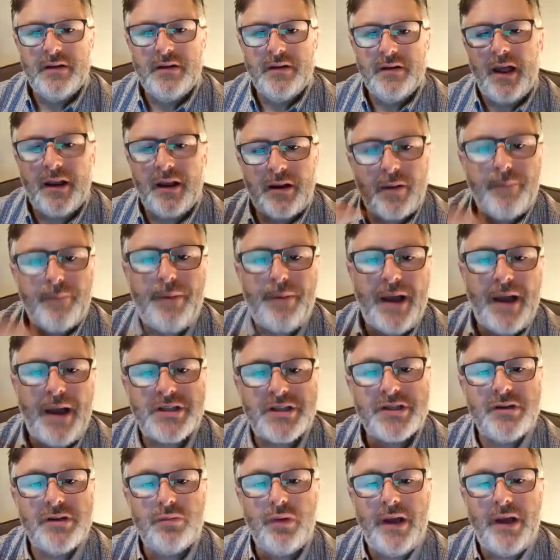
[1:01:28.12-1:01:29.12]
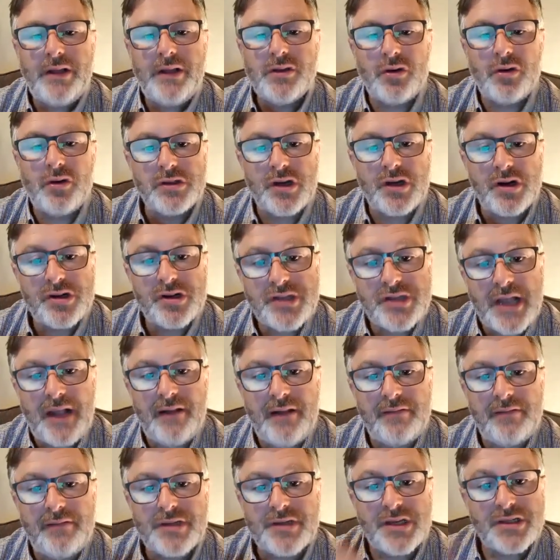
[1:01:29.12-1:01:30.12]
A compassionate way towards
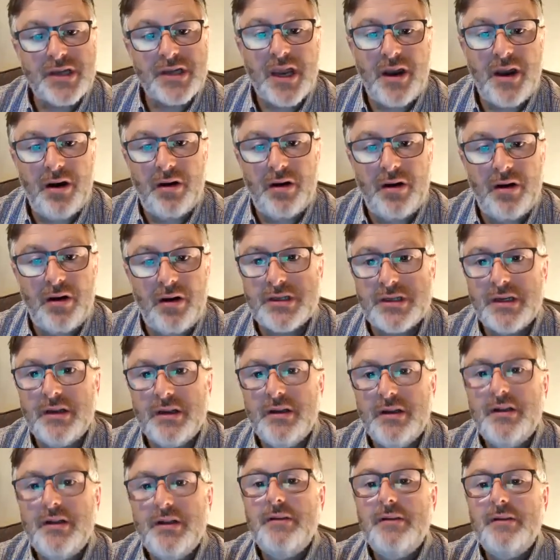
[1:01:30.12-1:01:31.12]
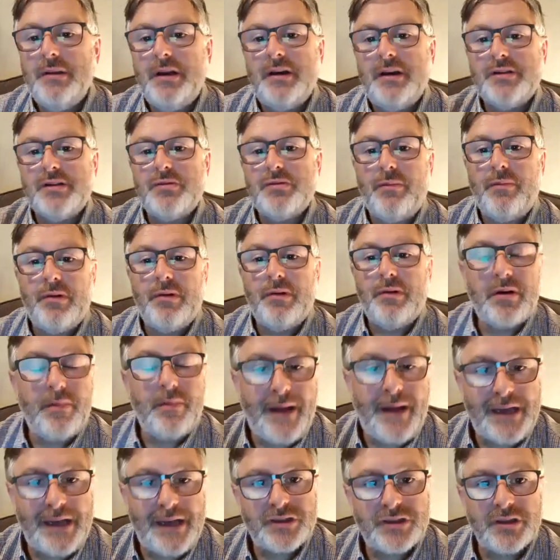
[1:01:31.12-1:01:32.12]
ourselves as carers. Because when we're
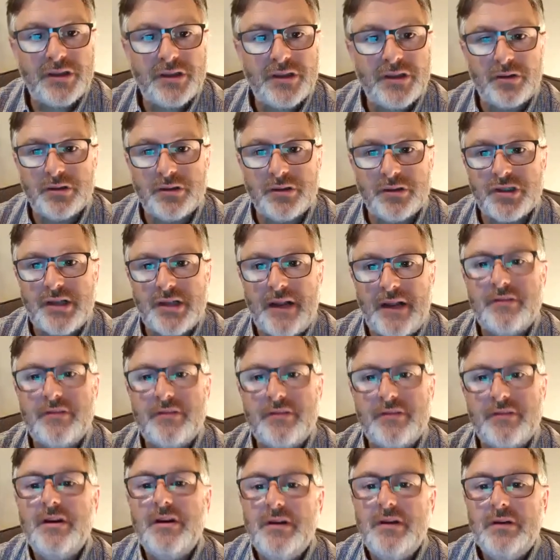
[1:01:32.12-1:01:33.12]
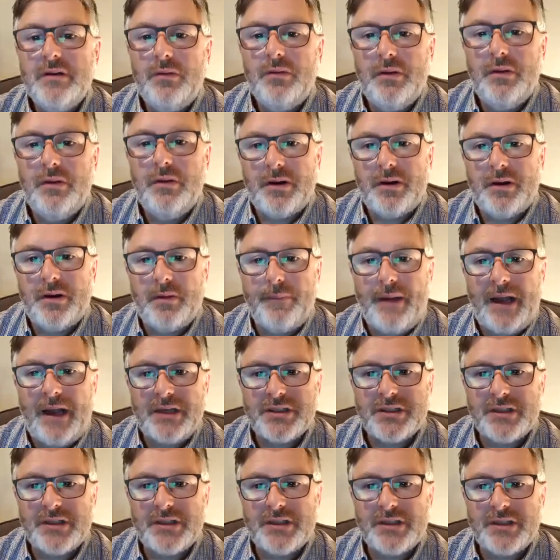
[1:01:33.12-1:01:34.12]
compassionate towards ourselves, we'll be
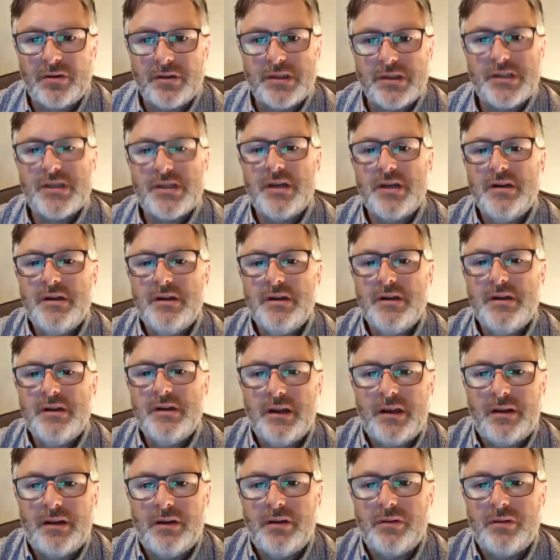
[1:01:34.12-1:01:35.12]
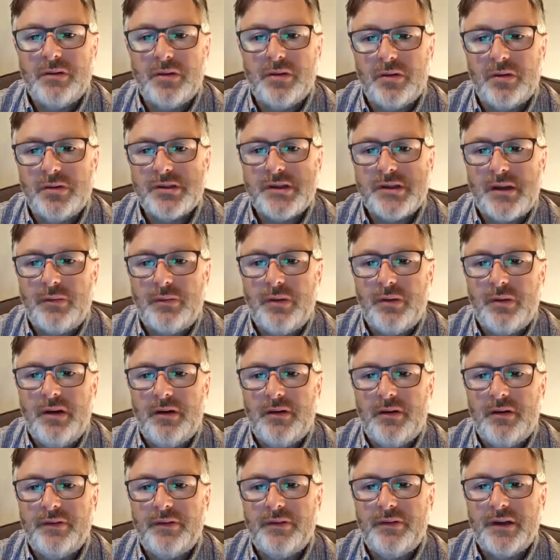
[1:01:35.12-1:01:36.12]
compassionate towards the, the, those that we
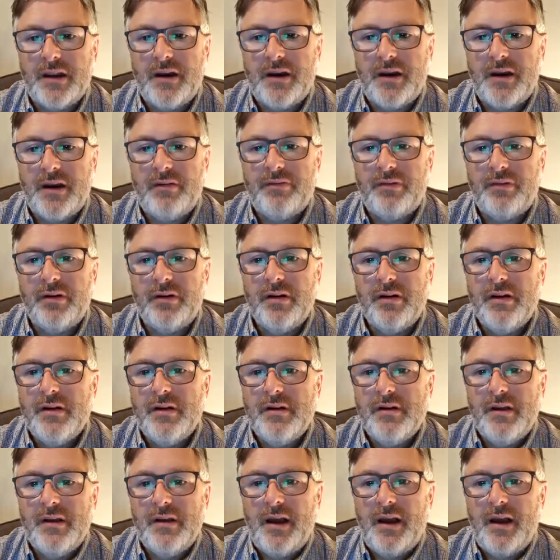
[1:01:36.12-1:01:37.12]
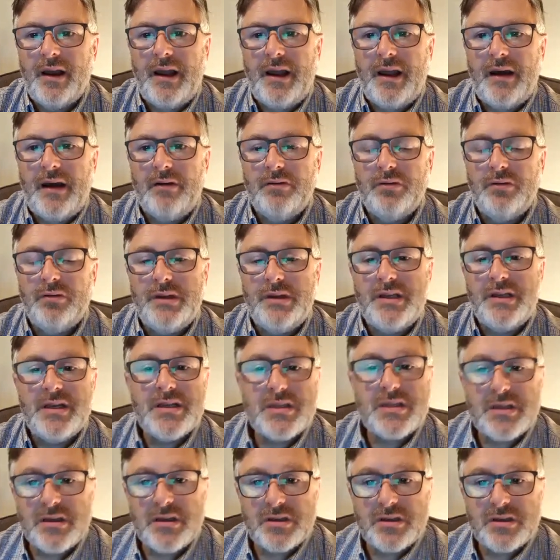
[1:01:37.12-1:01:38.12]
love and care for and how do we
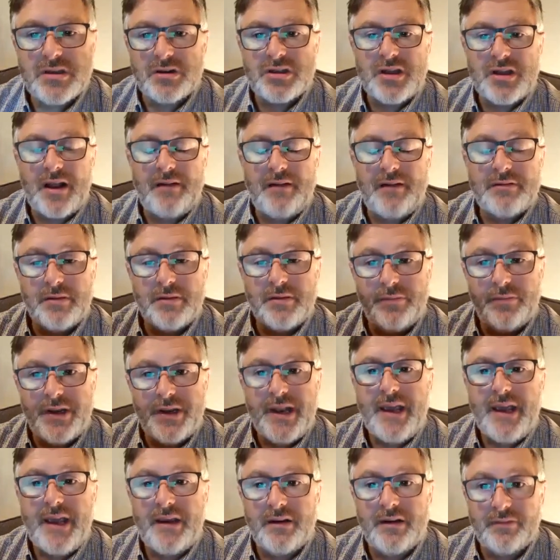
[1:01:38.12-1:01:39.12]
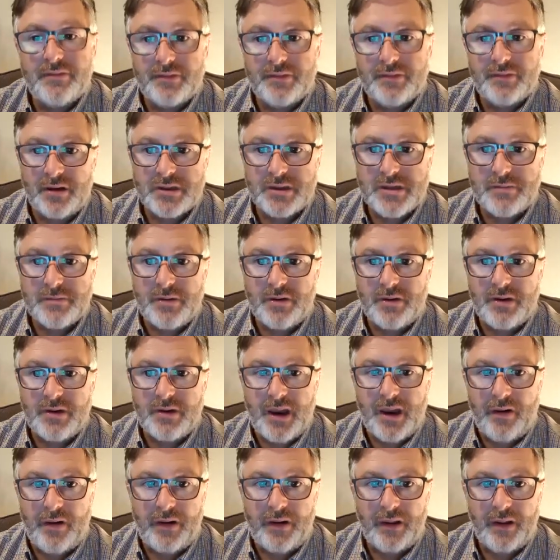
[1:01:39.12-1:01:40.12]
distance ourselves from the negative thoughts about
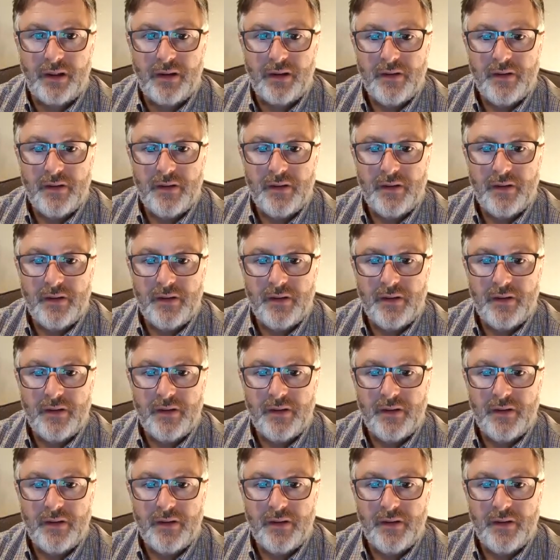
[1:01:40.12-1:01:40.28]
caring